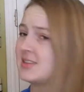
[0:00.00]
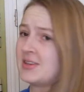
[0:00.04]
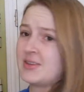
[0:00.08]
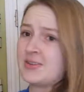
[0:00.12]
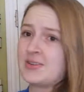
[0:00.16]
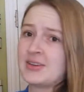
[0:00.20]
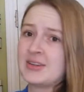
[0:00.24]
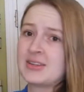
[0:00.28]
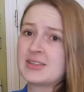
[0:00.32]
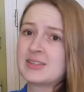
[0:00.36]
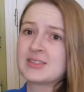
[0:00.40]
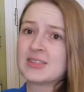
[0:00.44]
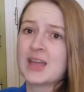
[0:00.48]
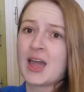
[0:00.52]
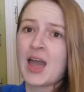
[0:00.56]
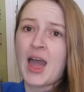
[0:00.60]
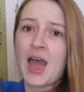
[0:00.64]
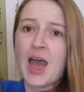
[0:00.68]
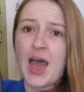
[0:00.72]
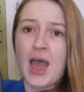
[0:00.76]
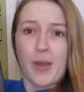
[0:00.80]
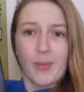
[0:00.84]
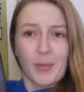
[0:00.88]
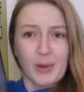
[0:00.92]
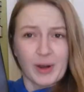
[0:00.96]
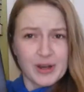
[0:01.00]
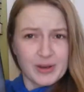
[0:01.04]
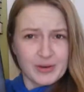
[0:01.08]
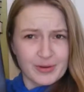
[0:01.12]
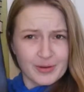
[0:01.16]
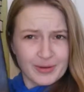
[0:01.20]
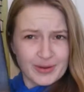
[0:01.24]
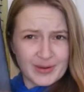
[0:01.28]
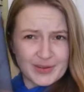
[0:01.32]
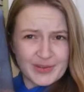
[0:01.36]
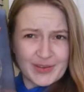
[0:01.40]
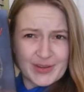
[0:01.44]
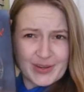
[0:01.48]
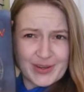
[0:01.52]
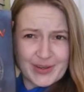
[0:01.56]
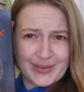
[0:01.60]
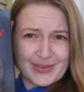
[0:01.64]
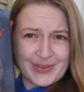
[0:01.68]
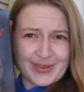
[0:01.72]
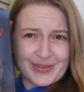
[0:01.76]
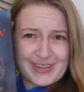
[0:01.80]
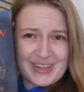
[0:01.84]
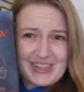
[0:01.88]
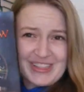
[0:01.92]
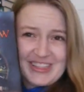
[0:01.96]
series. I want to do a review of
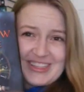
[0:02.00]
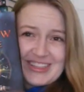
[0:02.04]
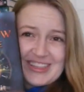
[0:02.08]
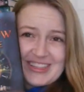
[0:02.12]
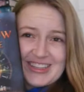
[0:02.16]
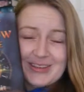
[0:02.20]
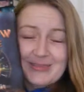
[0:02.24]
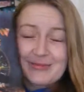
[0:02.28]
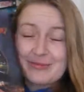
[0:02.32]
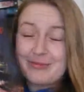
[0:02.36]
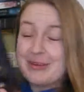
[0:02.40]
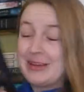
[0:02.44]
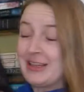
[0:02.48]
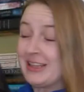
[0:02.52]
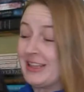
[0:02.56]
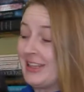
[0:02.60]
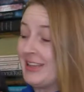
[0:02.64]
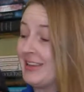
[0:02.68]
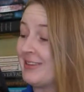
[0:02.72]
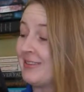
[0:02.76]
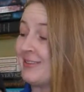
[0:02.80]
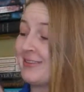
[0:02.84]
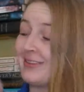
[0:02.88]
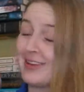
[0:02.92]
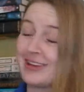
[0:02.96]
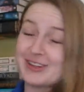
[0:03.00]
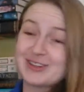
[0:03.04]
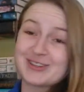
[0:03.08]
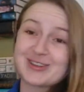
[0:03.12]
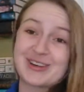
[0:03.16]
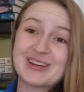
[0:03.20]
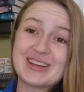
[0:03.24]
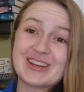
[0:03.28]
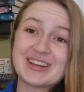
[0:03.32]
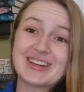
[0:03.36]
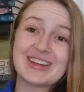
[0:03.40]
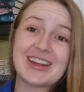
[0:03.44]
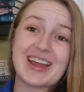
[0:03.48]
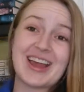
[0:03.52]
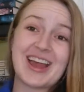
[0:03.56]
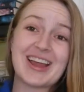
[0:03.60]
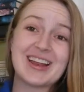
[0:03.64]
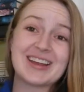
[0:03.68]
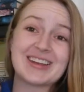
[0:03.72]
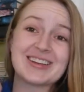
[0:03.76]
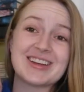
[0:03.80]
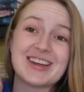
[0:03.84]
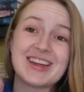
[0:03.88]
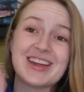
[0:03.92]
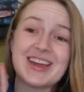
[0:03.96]
it just because I really enjoyed it,
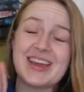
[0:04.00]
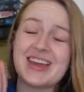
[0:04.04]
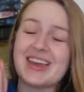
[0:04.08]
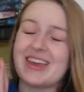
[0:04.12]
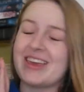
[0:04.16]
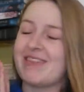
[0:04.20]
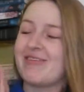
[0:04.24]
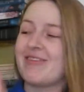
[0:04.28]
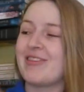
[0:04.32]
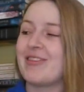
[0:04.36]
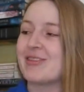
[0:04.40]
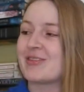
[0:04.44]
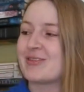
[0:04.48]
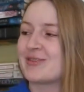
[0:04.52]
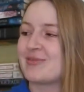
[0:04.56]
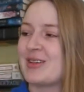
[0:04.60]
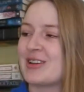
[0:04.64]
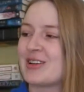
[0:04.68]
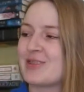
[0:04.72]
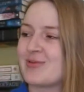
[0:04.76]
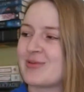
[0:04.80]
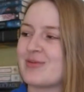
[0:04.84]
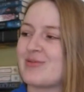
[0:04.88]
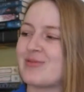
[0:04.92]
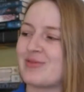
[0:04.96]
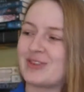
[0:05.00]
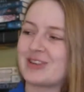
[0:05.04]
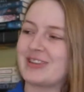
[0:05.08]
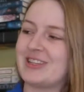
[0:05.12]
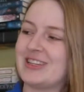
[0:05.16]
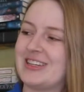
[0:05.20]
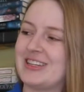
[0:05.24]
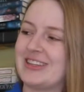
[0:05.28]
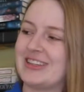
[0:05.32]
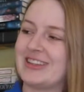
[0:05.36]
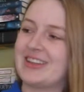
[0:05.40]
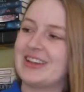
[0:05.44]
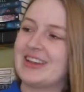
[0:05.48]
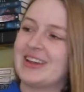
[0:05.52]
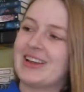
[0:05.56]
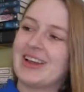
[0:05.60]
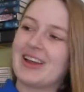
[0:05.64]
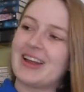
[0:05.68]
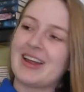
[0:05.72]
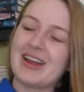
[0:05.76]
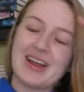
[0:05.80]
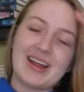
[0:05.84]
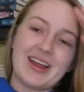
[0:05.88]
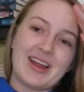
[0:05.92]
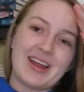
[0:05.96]
and even though it's from like 2014,
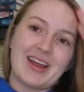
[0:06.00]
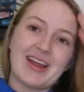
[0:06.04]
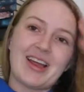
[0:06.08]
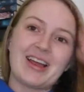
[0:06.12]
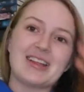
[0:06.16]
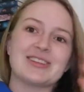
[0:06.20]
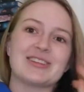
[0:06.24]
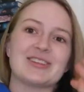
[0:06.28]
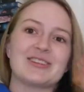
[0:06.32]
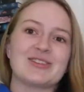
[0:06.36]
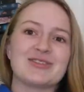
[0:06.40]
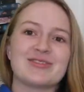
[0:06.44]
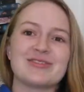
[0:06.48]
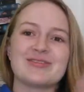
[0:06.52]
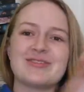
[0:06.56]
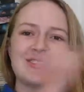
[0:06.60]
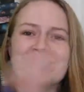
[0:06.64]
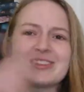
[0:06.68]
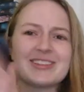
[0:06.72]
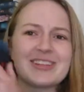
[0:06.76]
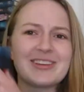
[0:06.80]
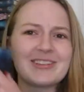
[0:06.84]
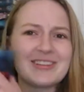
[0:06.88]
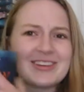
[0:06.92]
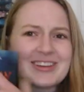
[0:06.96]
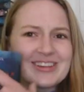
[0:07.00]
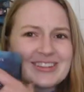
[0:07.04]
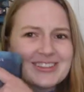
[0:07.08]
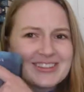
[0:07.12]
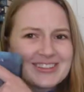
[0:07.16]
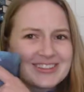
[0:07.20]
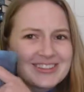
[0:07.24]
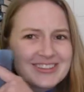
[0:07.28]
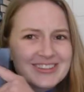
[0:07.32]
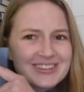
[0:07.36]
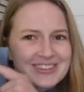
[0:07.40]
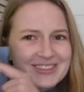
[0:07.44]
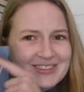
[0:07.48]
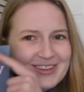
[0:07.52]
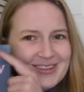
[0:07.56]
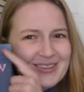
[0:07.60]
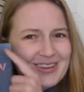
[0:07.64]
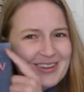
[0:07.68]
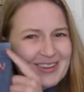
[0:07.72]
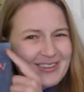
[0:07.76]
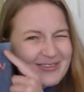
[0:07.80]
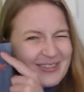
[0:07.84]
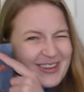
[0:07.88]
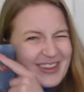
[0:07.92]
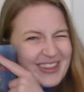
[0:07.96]
it's a series, so I'm
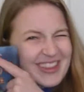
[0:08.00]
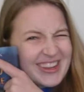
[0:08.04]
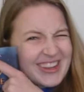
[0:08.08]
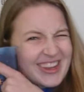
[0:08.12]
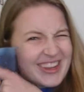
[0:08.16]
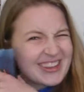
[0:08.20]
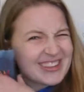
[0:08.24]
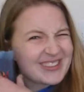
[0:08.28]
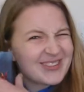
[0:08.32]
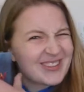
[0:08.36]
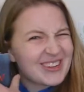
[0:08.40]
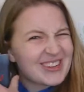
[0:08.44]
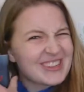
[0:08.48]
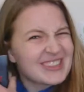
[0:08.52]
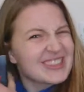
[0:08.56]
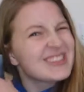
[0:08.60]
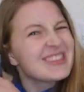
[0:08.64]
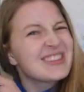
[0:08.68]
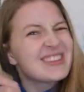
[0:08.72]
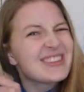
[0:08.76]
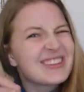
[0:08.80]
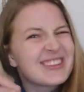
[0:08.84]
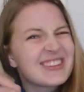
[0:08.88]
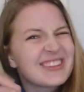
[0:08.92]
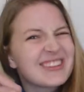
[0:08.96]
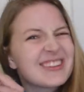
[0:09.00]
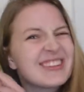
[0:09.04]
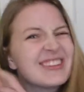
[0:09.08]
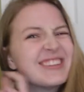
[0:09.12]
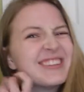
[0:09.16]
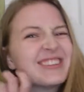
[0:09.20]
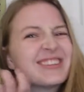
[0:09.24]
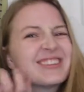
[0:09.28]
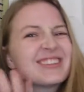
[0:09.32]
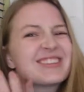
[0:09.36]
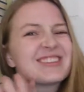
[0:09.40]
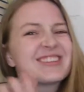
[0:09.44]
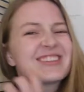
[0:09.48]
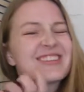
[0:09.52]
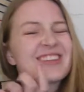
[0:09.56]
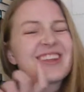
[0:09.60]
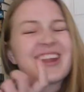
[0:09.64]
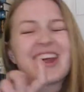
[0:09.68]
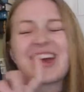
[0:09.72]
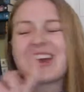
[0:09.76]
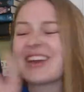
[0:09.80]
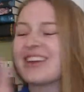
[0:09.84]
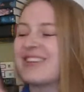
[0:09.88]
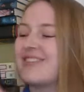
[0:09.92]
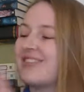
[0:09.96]
gonna get the next books in the series so that
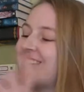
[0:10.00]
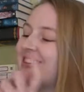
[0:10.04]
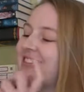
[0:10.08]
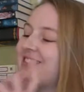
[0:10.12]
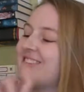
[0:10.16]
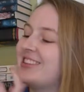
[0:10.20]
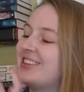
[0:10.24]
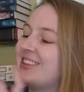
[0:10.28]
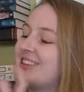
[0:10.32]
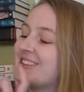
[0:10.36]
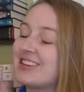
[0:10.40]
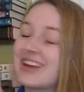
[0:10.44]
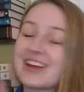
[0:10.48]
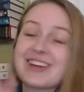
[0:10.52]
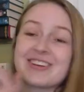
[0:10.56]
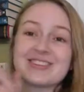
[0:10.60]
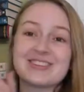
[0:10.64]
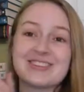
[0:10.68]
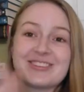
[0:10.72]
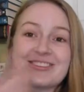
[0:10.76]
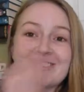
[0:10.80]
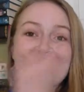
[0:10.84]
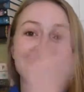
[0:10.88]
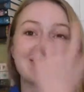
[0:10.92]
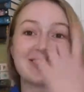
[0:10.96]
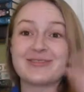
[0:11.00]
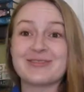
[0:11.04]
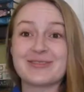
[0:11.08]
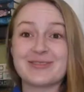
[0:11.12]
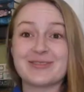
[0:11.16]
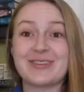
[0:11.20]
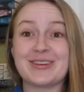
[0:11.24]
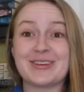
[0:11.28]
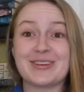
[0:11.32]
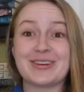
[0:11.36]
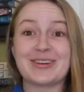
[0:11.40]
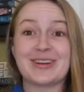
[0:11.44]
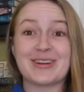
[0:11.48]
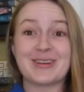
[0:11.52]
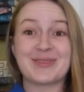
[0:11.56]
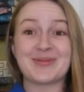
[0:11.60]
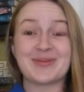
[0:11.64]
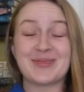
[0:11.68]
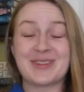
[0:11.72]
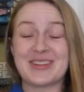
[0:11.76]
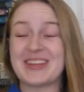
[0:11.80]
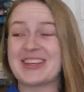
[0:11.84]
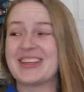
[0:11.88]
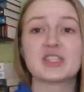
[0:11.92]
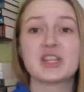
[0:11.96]
I can read the entire series and review it,
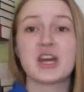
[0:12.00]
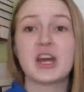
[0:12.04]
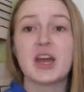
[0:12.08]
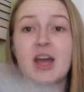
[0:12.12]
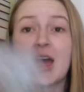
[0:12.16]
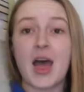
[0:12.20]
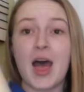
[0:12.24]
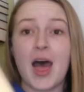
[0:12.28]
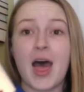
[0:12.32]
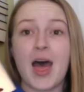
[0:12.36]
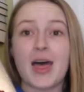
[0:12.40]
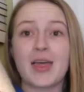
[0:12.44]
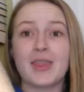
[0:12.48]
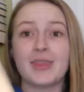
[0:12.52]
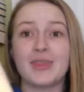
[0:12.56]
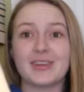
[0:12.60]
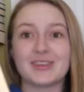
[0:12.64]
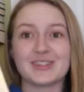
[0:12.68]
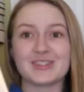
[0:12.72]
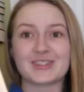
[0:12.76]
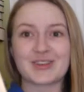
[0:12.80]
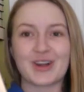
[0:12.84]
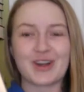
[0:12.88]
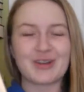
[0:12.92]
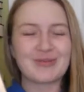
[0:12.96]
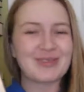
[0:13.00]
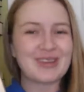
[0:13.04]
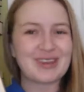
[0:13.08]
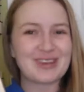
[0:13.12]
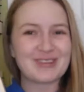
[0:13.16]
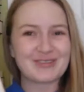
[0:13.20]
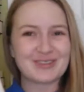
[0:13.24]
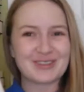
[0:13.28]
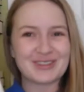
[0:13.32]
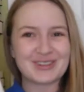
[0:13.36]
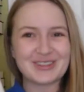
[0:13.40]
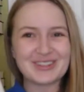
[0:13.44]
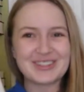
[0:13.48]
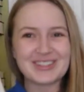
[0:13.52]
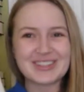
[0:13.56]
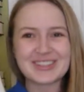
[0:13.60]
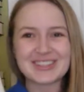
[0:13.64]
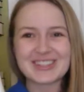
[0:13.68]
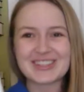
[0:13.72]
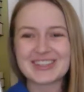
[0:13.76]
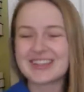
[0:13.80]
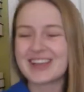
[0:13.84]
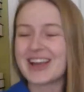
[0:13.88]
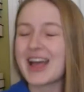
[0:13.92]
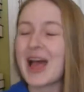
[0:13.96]
hopefully. The Scorpion Rules
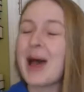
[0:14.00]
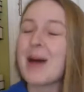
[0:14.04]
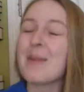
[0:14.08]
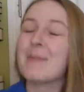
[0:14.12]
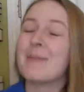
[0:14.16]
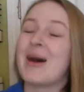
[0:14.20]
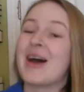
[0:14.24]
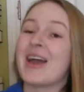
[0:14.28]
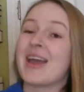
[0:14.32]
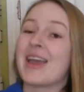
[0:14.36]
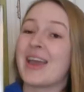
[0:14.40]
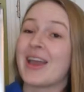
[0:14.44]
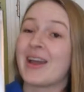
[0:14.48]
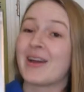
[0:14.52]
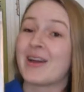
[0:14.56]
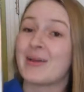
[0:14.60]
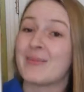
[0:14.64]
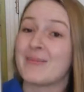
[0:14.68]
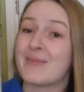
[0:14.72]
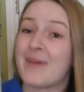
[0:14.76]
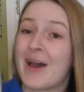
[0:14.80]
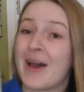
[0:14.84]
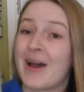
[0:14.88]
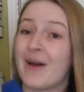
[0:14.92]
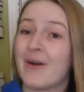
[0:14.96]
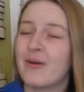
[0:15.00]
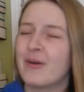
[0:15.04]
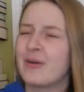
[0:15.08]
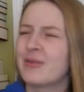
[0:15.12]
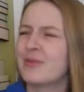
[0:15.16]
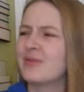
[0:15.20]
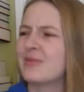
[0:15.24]
by Erin Bow,